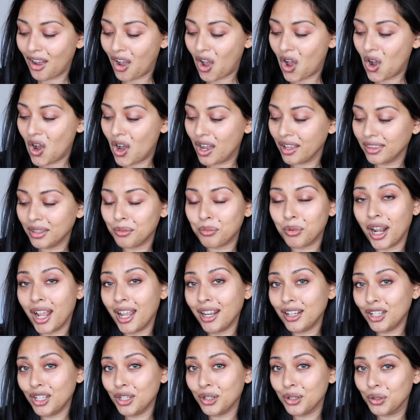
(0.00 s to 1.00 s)
on the
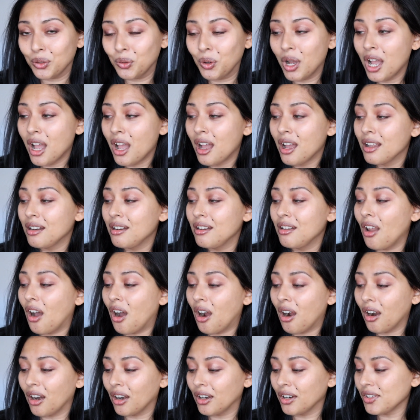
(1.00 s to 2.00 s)
brand new
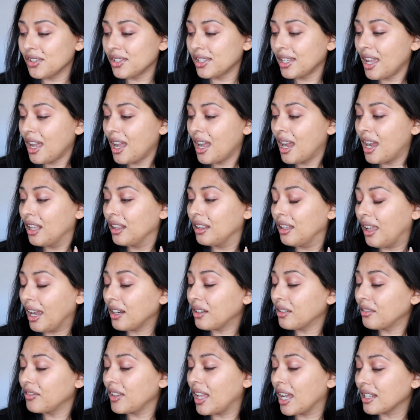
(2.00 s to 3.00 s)
NARS Light
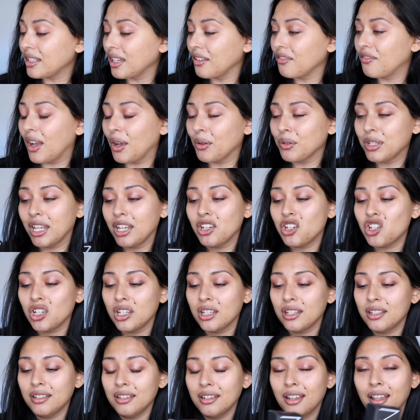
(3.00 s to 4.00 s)
Reflecting
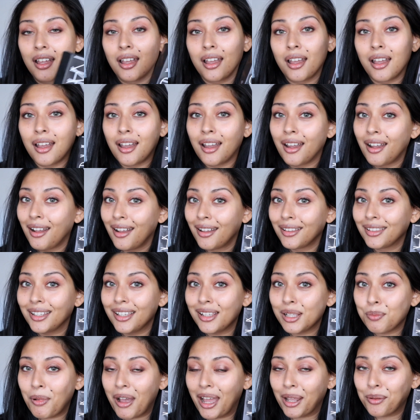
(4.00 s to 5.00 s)
Foundation.
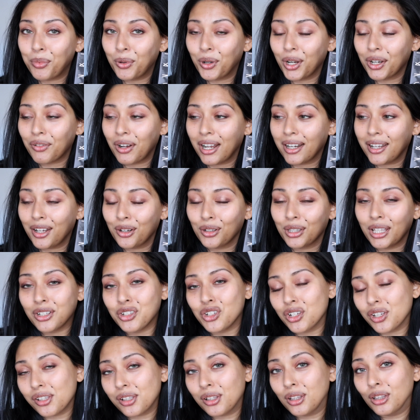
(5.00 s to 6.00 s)
This bad boy right here that
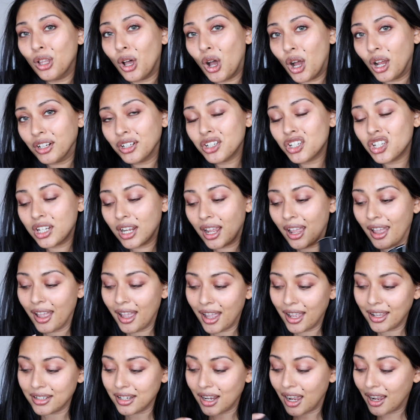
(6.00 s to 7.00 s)
just launched,
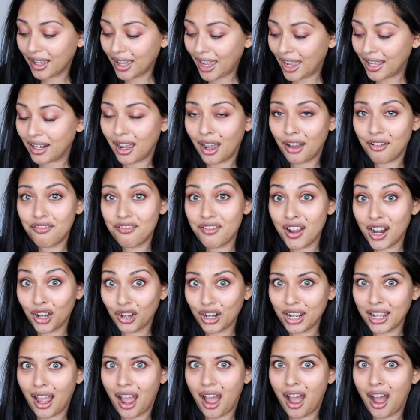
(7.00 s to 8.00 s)
and again, a
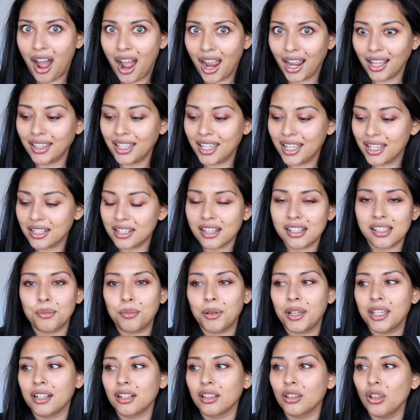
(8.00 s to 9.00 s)
very highly
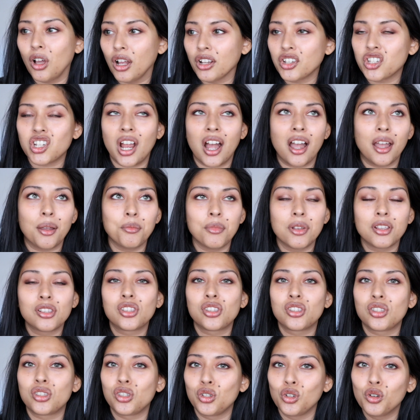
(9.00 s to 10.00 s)
anticipated launch. I'm
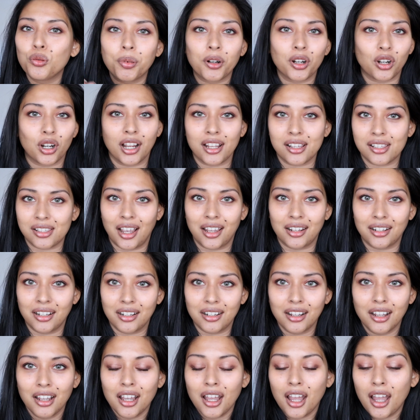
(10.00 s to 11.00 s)
super
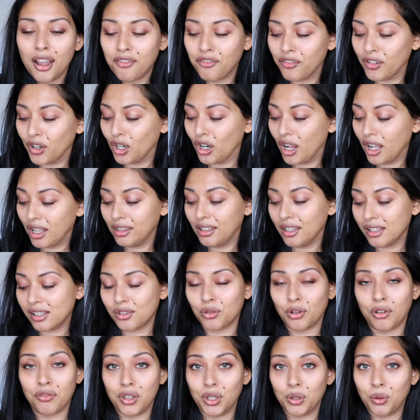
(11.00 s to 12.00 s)
excited for this
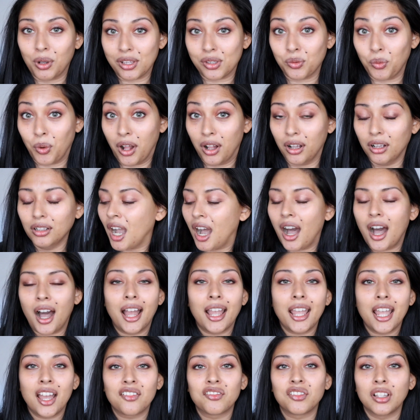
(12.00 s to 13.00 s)
review as well. I
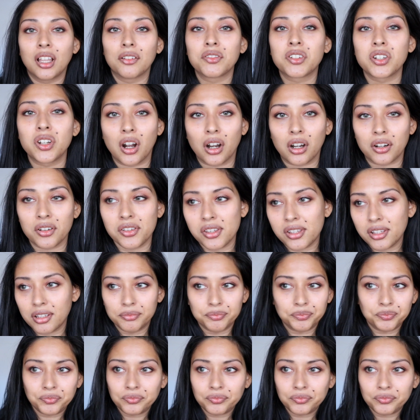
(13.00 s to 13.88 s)
have loved NARS